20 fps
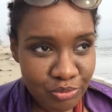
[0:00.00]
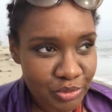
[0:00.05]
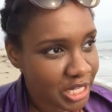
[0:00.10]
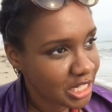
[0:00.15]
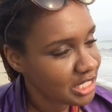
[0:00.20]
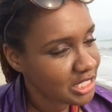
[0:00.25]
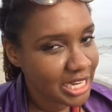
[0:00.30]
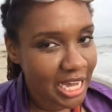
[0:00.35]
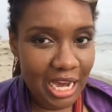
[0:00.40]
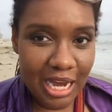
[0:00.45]

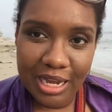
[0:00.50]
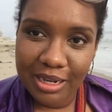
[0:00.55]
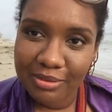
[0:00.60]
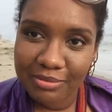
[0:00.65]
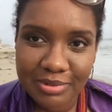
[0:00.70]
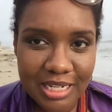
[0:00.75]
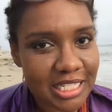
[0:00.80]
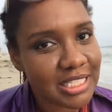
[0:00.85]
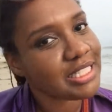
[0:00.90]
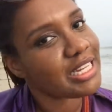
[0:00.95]
that's not
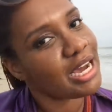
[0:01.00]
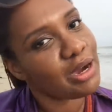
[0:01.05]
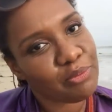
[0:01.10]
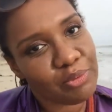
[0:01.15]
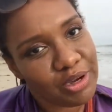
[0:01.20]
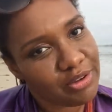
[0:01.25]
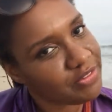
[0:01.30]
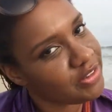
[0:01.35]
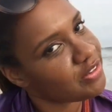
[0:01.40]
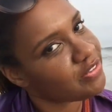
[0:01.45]

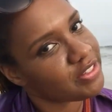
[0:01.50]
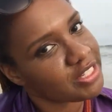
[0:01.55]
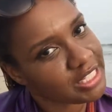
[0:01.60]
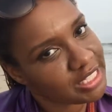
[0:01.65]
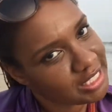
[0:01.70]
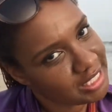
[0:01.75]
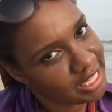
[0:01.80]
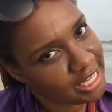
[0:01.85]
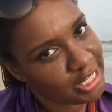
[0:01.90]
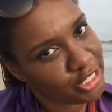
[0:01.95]
what
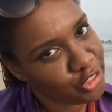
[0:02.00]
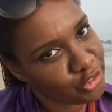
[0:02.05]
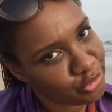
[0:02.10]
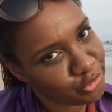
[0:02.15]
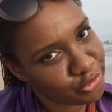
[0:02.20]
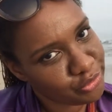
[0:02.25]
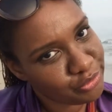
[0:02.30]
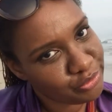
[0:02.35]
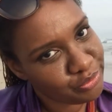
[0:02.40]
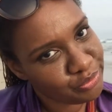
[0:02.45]
Vivia said
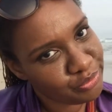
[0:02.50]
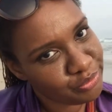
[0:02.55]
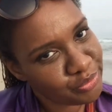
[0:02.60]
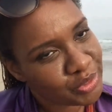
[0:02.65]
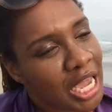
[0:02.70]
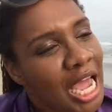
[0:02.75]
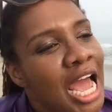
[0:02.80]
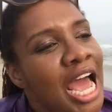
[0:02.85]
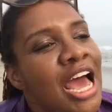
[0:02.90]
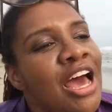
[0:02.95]
do.
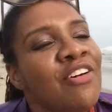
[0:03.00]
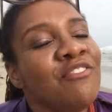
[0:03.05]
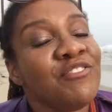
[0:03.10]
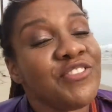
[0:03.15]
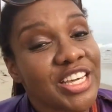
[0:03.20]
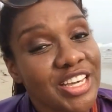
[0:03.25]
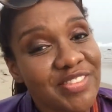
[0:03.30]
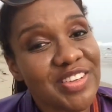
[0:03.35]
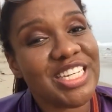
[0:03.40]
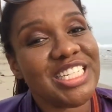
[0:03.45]

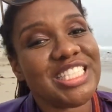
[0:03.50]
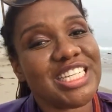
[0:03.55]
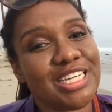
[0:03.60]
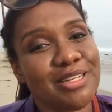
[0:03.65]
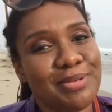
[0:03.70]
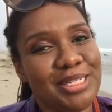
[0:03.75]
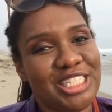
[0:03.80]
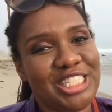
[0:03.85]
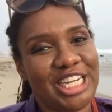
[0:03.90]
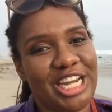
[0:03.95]
Vivia's
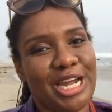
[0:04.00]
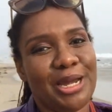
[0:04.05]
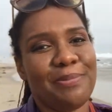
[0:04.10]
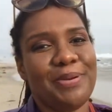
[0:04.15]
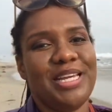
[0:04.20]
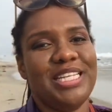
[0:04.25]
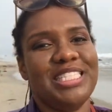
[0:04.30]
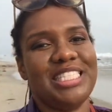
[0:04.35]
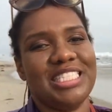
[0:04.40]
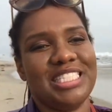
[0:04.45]
going to be sharing
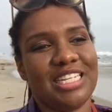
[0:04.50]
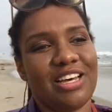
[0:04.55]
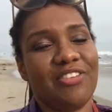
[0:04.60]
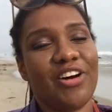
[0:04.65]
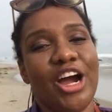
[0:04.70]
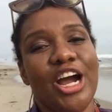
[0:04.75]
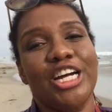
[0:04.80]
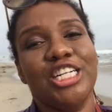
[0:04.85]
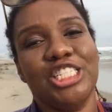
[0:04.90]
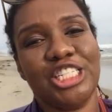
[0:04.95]
pieces
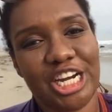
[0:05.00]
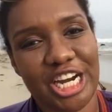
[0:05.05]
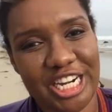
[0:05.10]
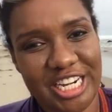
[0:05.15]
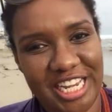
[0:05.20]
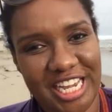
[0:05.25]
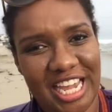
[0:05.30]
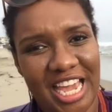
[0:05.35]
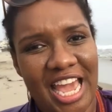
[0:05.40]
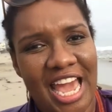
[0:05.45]
of her
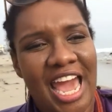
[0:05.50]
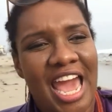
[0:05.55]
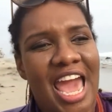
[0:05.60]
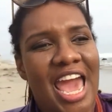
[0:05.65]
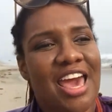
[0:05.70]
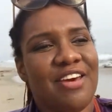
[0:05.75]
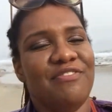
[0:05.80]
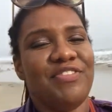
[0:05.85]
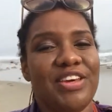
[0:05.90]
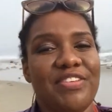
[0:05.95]
journey,
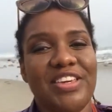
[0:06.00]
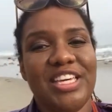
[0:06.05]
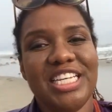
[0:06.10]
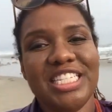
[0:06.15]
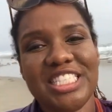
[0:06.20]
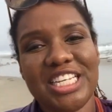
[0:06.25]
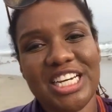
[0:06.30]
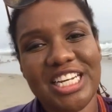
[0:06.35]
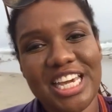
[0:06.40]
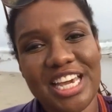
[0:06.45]
and
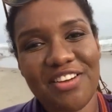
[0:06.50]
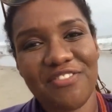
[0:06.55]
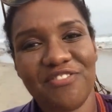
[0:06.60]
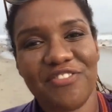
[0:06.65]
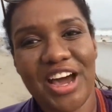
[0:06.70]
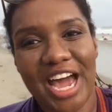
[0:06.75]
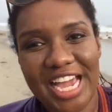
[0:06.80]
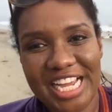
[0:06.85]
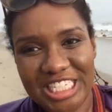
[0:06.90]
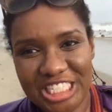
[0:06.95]
Vivia's going to
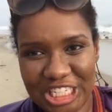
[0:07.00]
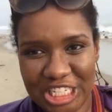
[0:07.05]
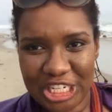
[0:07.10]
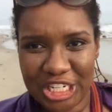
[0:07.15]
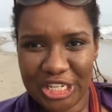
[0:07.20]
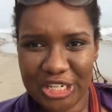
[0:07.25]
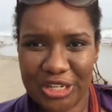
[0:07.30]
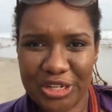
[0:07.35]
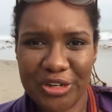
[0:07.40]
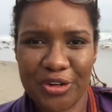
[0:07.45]
invite
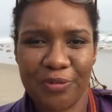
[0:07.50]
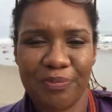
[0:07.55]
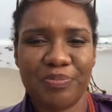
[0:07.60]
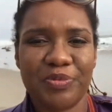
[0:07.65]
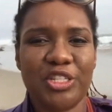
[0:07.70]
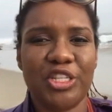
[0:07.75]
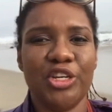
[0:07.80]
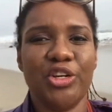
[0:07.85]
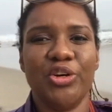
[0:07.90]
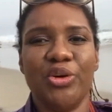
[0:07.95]
you
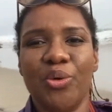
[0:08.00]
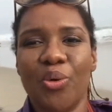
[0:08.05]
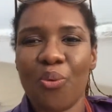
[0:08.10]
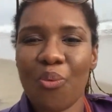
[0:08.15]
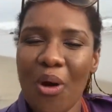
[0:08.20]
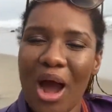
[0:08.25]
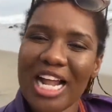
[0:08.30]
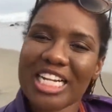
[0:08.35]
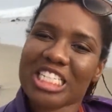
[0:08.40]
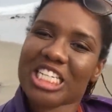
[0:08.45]
to
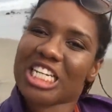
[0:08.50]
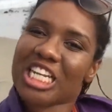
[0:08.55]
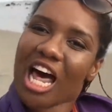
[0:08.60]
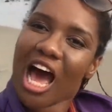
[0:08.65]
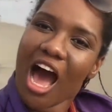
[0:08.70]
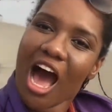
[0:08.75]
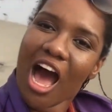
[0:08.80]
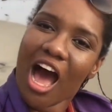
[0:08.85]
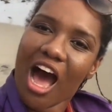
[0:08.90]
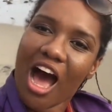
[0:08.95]
watch
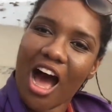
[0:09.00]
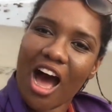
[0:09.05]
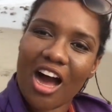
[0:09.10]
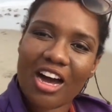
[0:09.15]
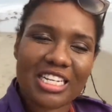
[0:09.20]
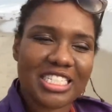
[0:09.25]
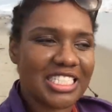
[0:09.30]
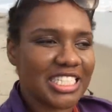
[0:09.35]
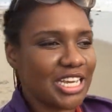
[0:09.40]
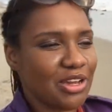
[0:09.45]

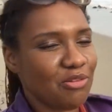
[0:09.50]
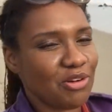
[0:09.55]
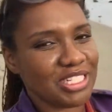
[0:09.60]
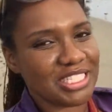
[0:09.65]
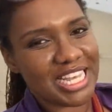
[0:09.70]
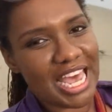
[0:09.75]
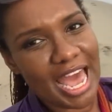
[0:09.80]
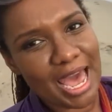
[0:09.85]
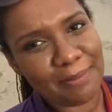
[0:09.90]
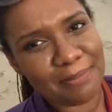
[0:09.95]
along, see
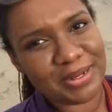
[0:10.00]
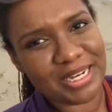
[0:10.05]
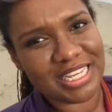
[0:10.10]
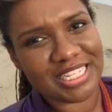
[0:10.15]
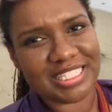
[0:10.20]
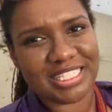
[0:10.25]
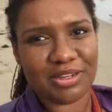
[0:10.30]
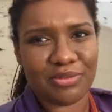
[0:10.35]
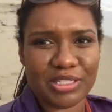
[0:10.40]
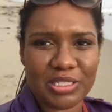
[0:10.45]
what's
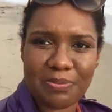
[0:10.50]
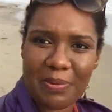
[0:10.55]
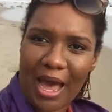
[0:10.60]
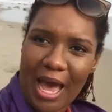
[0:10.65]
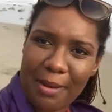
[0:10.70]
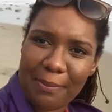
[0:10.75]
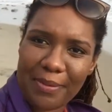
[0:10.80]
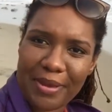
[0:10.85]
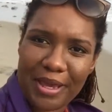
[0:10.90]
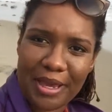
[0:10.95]
happening, see what's
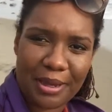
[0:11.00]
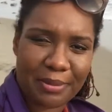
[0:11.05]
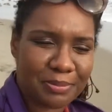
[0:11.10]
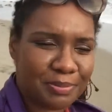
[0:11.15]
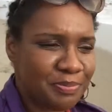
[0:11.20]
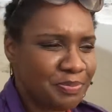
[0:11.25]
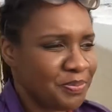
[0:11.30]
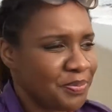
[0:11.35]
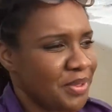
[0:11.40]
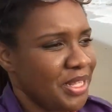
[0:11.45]
popping,
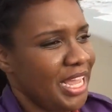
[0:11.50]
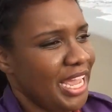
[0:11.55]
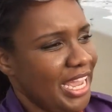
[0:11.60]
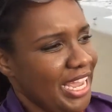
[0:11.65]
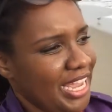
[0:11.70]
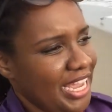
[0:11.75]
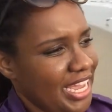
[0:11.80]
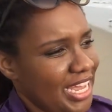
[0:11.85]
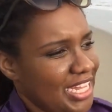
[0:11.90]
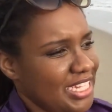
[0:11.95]

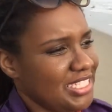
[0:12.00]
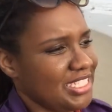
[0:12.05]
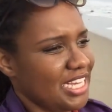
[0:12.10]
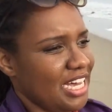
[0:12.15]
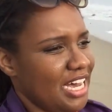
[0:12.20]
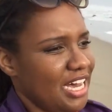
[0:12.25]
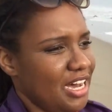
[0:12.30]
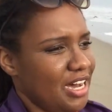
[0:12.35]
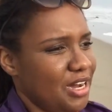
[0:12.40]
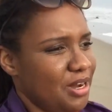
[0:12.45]
and
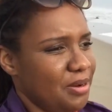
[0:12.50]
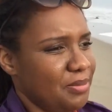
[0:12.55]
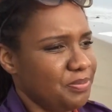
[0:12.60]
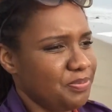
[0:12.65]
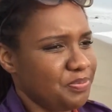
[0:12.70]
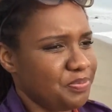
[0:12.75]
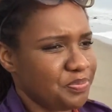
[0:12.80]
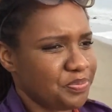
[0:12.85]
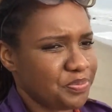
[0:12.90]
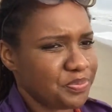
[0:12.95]

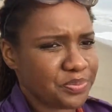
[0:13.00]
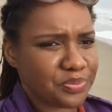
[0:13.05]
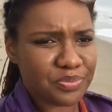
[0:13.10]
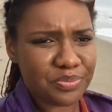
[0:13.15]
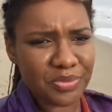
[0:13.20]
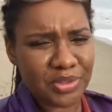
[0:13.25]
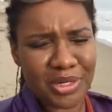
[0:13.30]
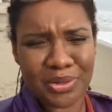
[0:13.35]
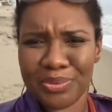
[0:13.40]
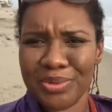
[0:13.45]

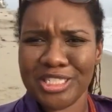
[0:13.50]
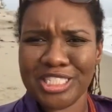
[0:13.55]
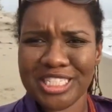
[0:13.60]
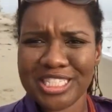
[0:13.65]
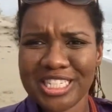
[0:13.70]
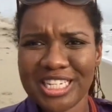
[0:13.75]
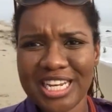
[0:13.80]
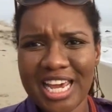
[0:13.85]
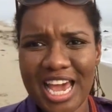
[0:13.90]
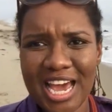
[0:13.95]
we're
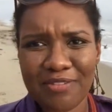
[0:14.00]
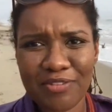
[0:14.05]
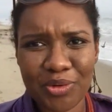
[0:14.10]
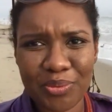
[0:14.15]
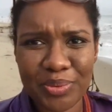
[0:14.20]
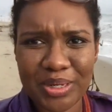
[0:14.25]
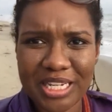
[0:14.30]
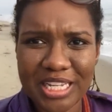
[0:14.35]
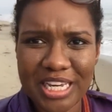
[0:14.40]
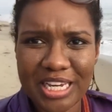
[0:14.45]
just going to have a
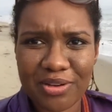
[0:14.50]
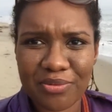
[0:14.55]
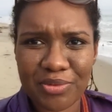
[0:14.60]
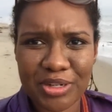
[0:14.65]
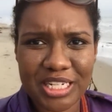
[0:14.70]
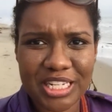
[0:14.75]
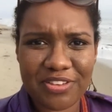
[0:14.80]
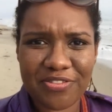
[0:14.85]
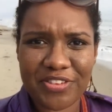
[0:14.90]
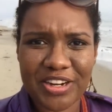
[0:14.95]

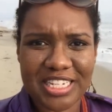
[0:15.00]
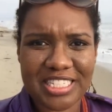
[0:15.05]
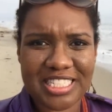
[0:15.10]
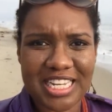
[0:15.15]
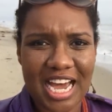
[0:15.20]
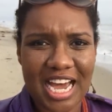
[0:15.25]
really fun